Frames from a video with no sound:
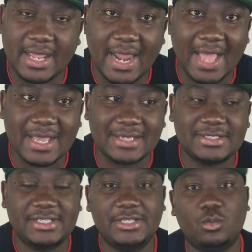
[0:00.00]
And I, I
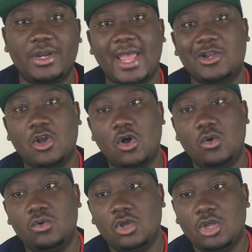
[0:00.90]
see it when I
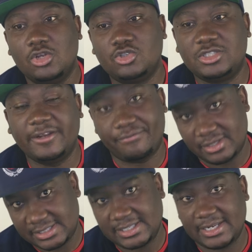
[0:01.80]
go to
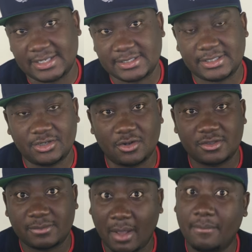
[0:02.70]
different cities. You know,
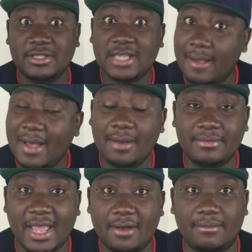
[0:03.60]
Zimbabweans come
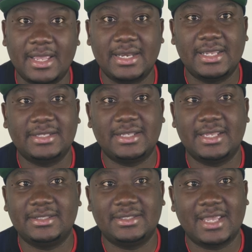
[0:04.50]
out now, man, and
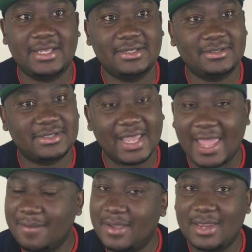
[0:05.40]
then they say,
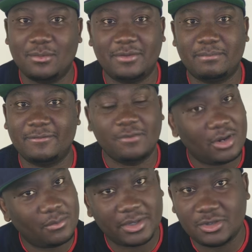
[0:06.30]
hey, man, we've been
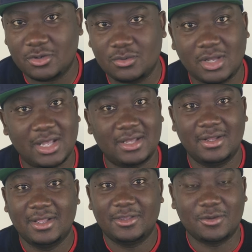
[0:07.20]
following you. Uh,
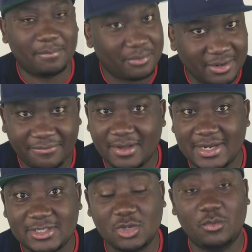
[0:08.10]
you're pretty
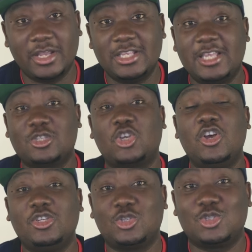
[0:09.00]
funny. So it, it's
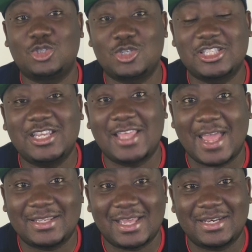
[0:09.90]
good to, to see
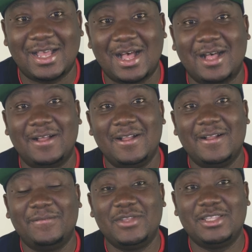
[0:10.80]
that, that uh,
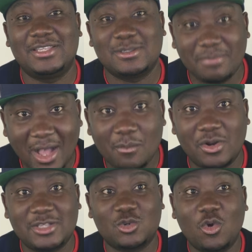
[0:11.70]
the, the
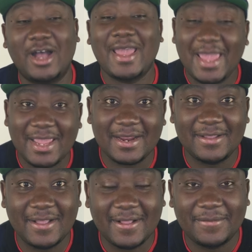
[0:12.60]
Zimbabweans who are
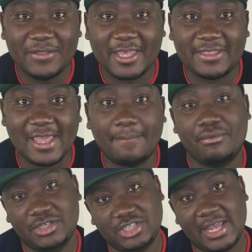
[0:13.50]
here, they, they
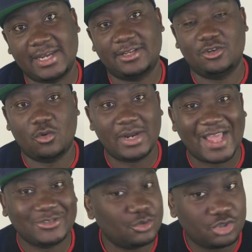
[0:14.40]
appreciate it. You know, when
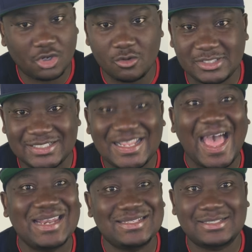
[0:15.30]
I do shows in
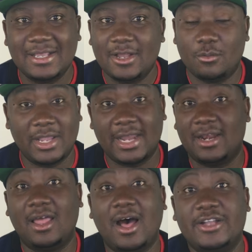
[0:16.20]
Dallas, we got a
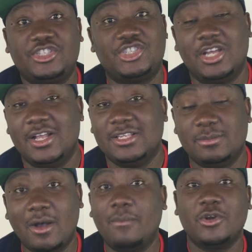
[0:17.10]
large
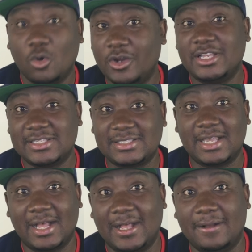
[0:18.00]
Zimbabwean audience
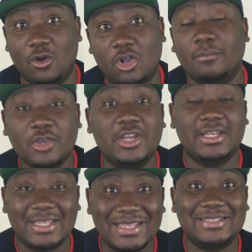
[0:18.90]
uh, or
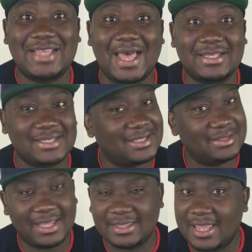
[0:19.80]
community in Dallas,
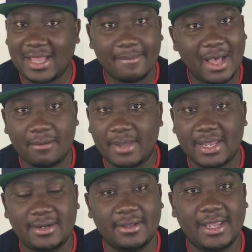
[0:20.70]
and, and they come out,
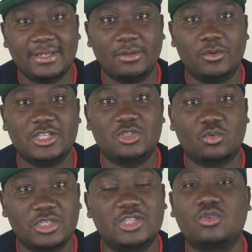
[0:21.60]
man, and which is
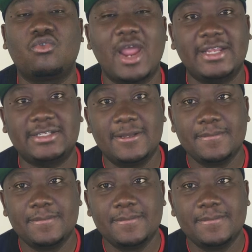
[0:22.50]
which is great.